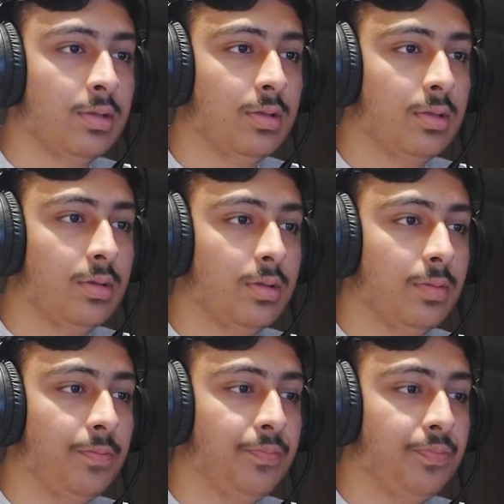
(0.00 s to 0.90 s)

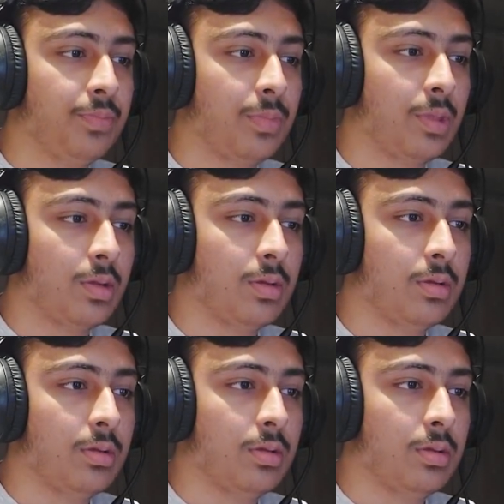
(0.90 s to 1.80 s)

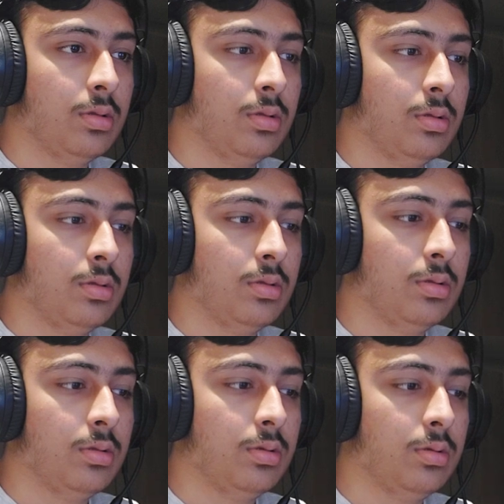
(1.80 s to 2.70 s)

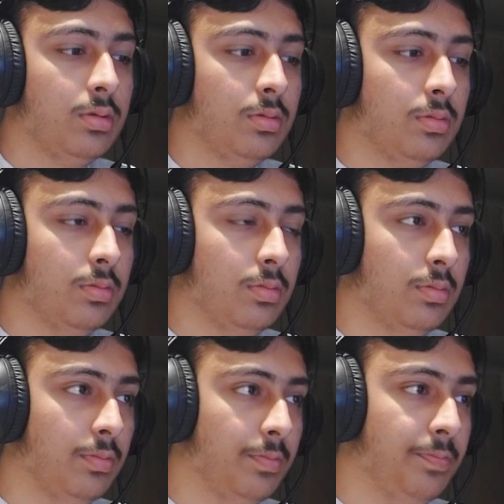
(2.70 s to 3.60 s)

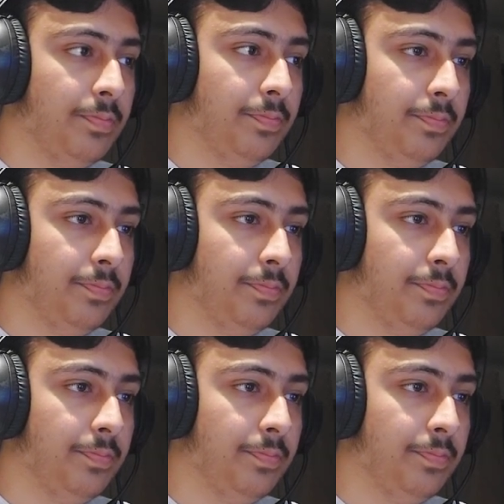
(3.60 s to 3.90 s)
[no speech]